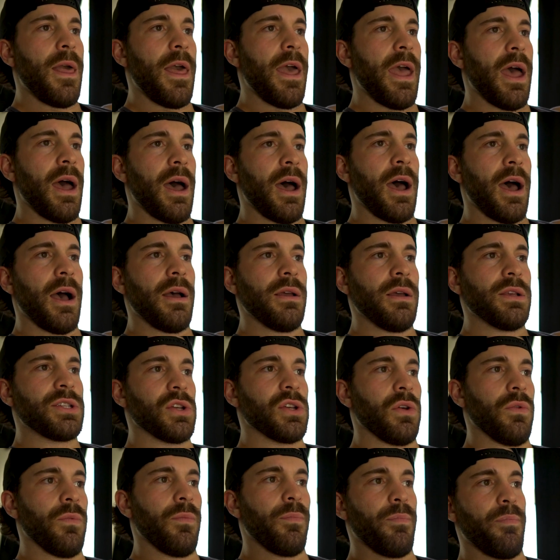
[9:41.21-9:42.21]

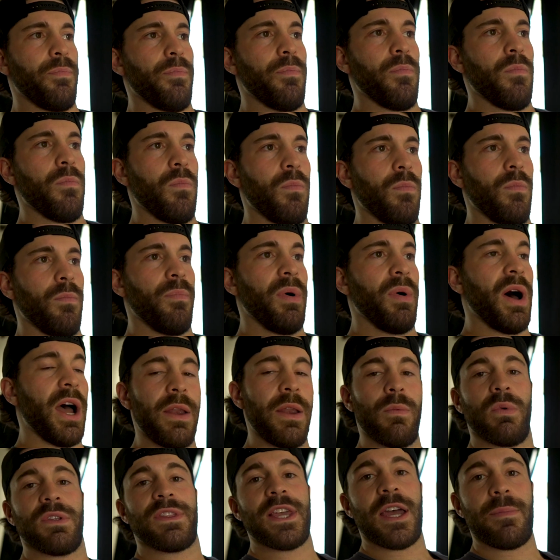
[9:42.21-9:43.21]

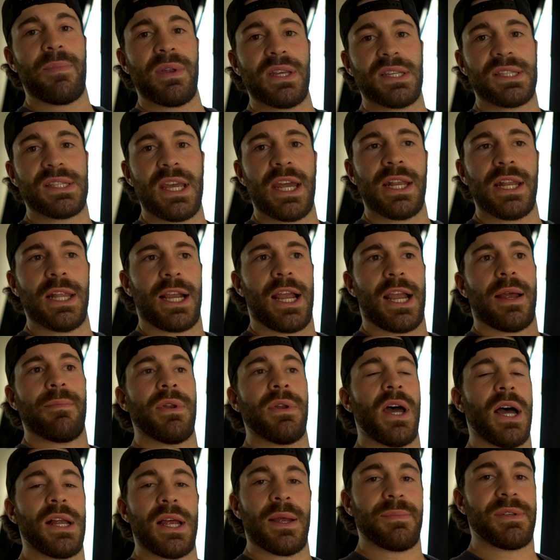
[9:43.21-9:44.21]
But with that being said, like I'm
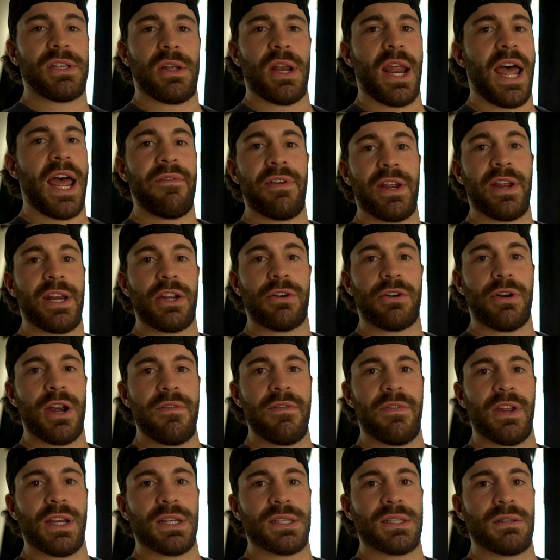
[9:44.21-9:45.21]
still not having any
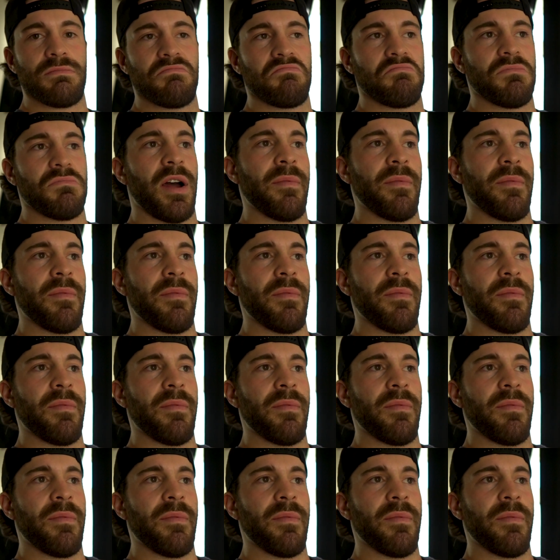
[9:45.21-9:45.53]
cravings.